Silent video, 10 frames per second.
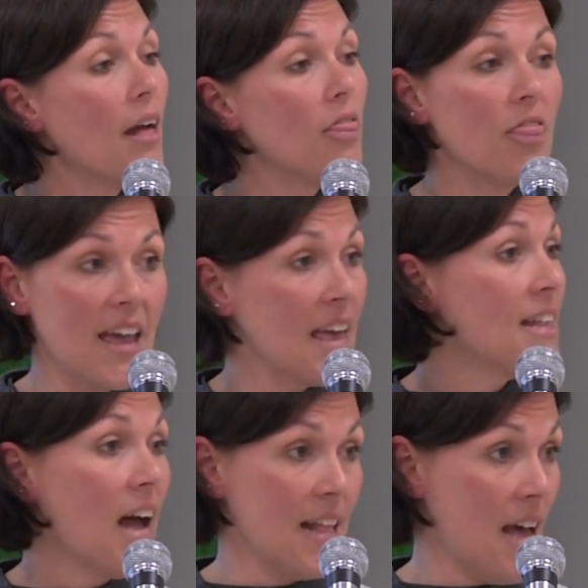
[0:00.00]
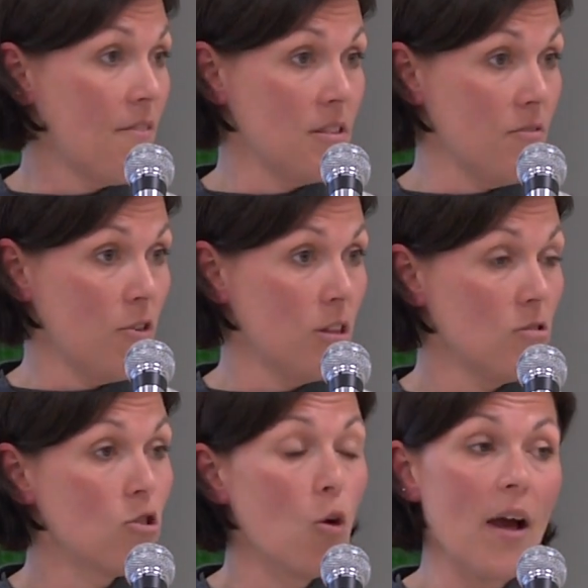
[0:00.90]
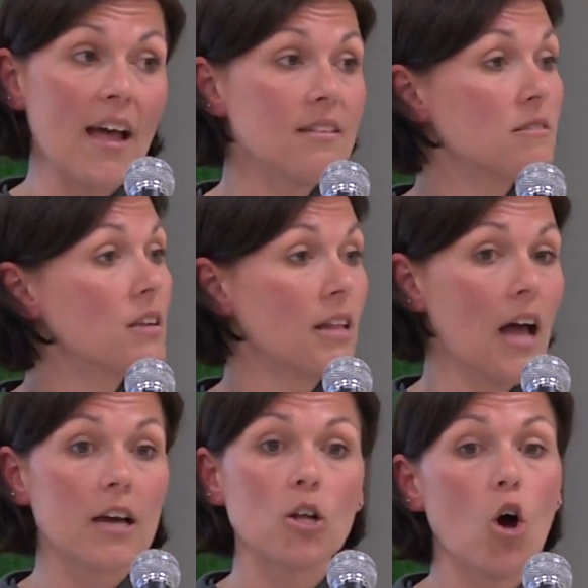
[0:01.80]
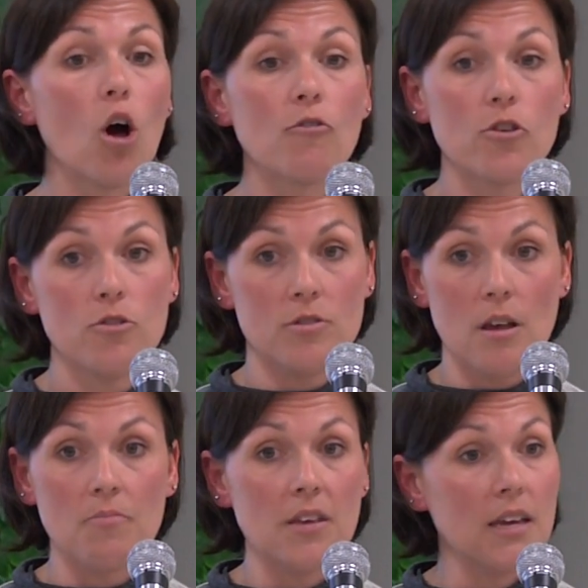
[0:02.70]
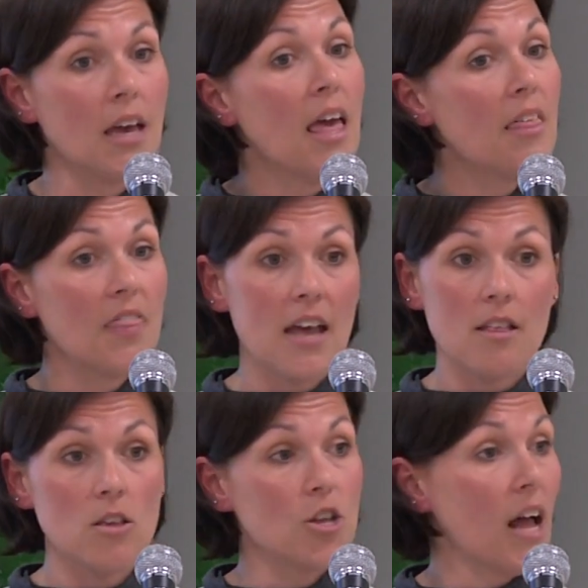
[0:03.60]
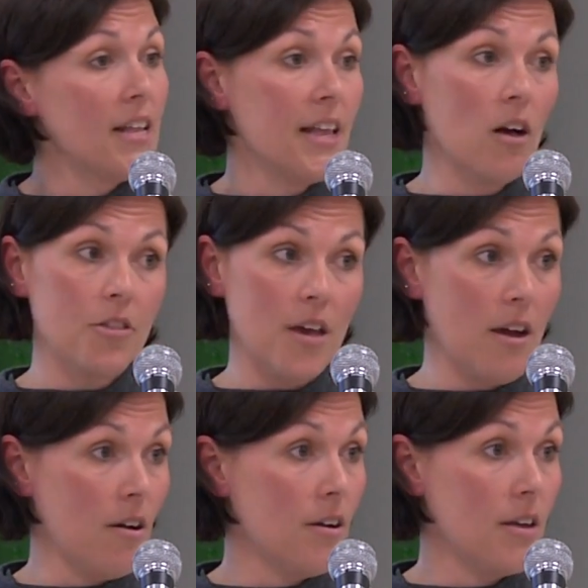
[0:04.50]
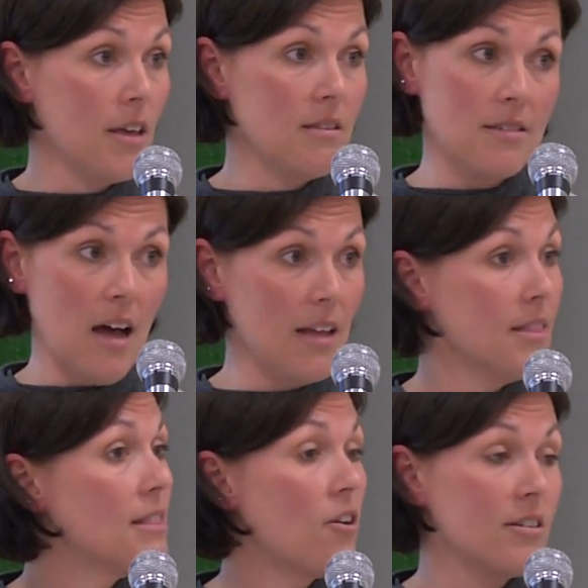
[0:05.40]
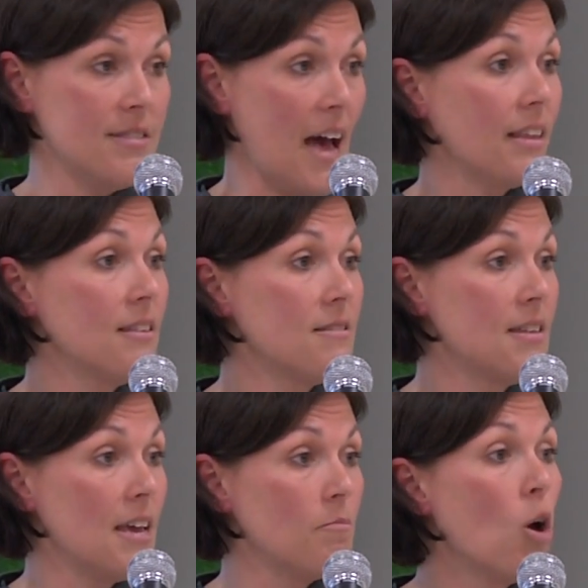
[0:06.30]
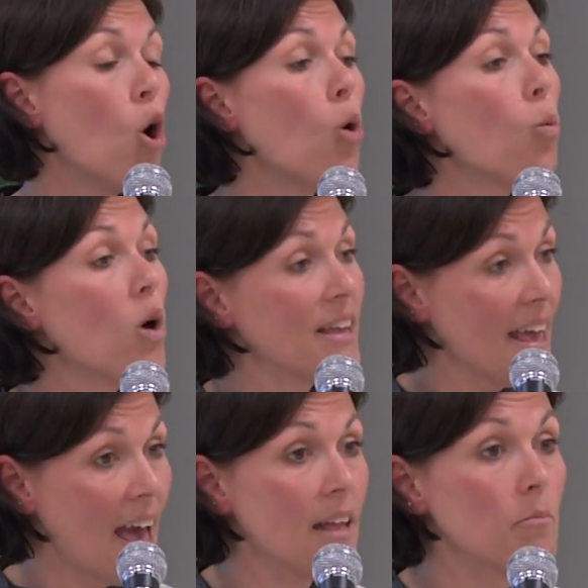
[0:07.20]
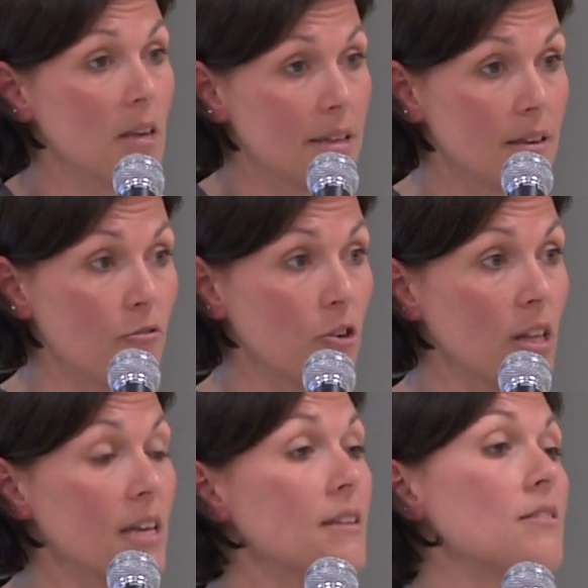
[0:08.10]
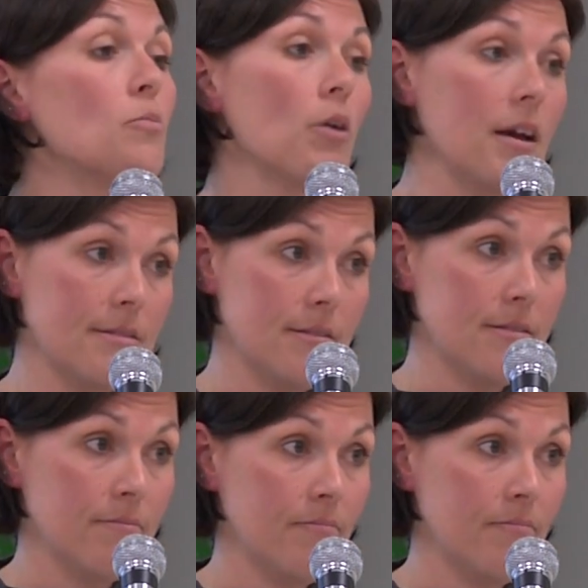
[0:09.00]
They cannot have a difference. So Aetna is not going to offer you something that United Healthcare is not. They're exactly the same. What can be different is the price.